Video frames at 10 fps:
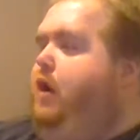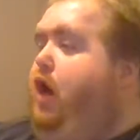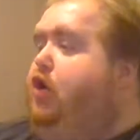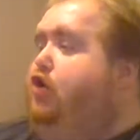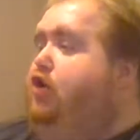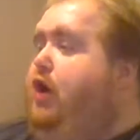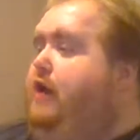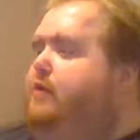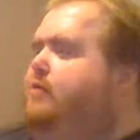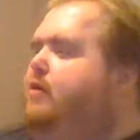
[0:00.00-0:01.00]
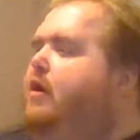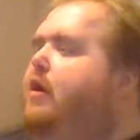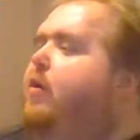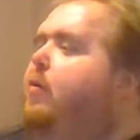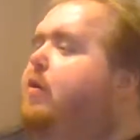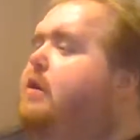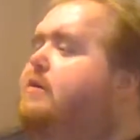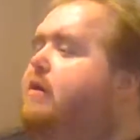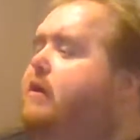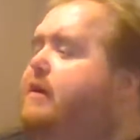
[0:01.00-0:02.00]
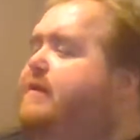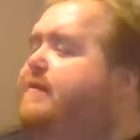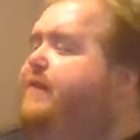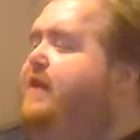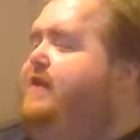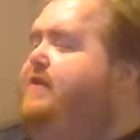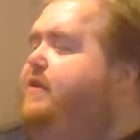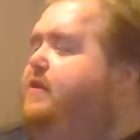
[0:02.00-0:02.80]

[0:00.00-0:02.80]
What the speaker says: I could not. What is on his feet?